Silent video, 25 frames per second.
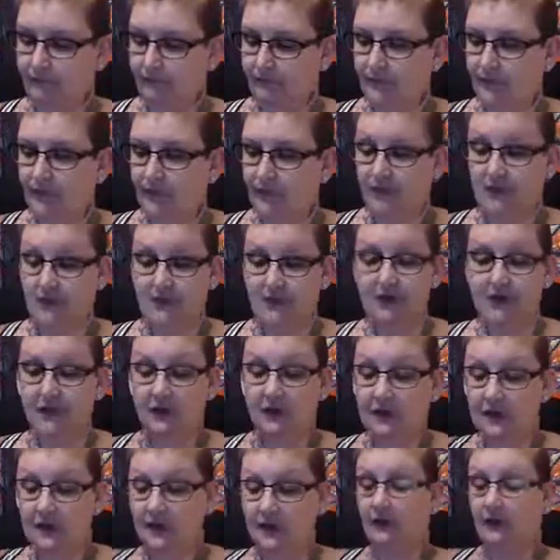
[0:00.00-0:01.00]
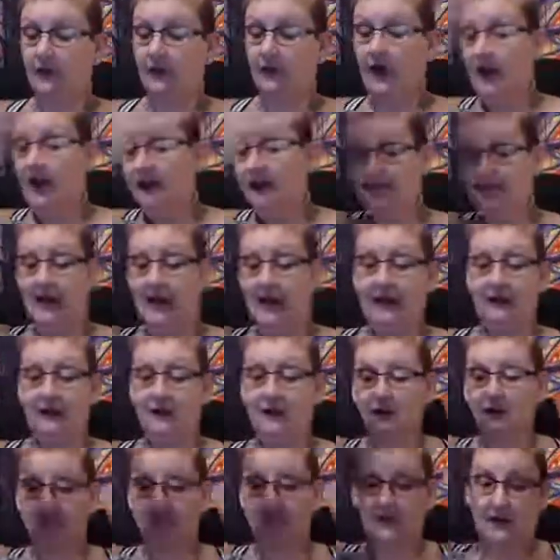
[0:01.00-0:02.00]
You're still getting a lot of
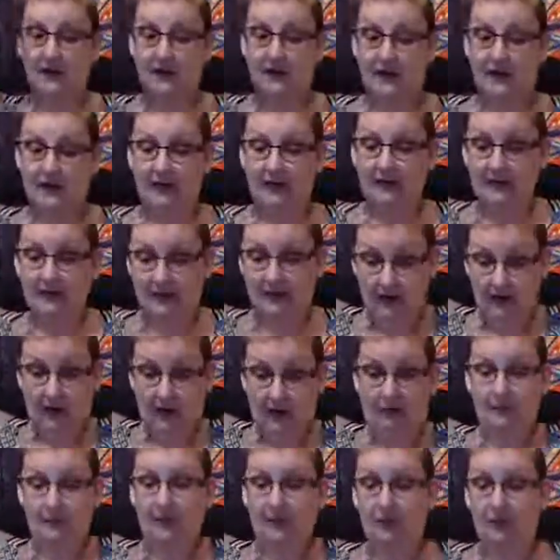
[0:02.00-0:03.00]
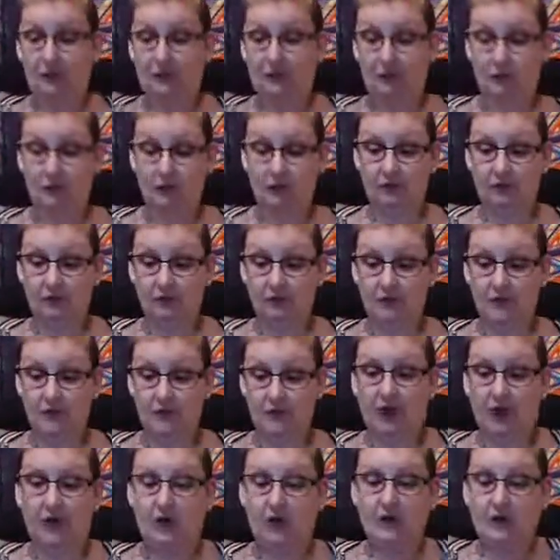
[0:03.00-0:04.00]
energy coming through from
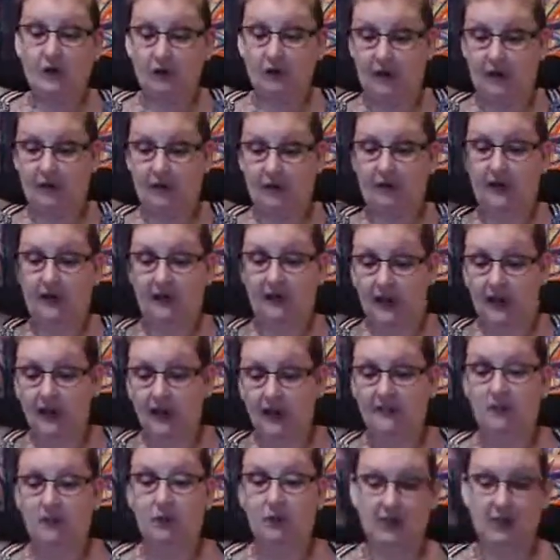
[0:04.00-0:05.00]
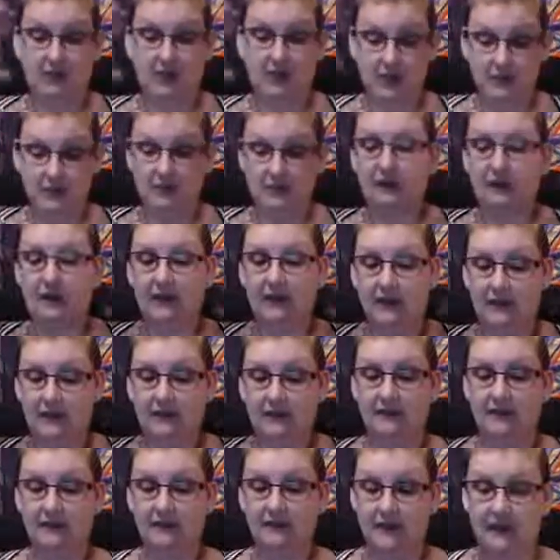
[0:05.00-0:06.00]
source, so I think that's why you're still getting
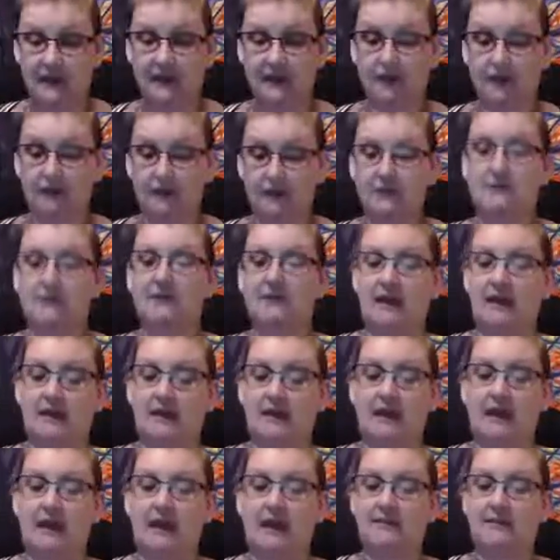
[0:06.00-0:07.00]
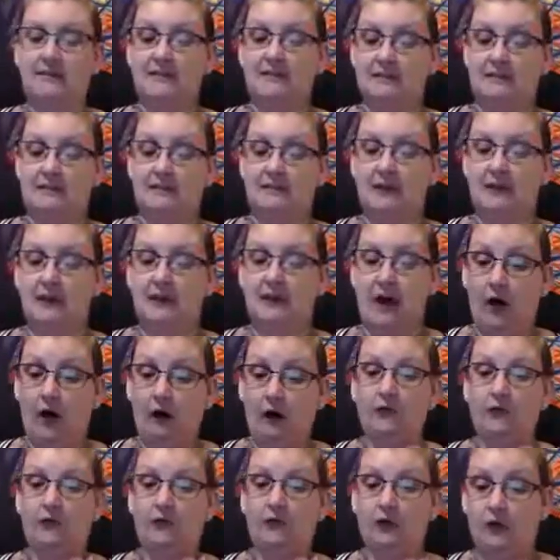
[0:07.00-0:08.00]
the tingles, and that's
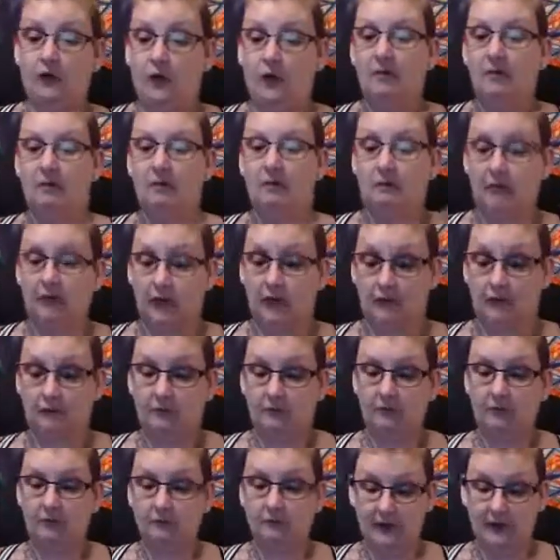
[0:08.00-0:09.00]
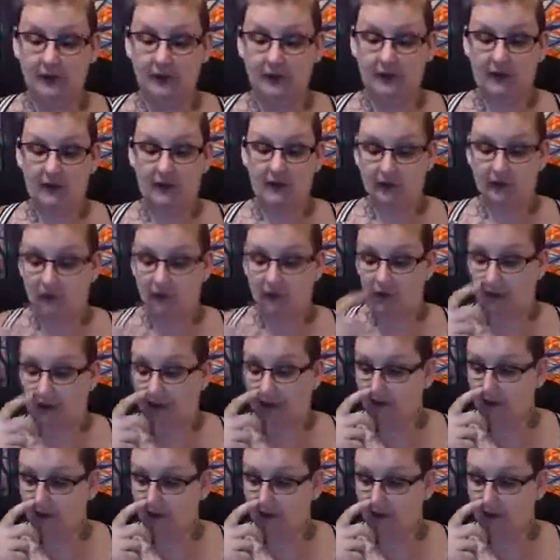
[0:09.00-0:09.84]
also coming from the light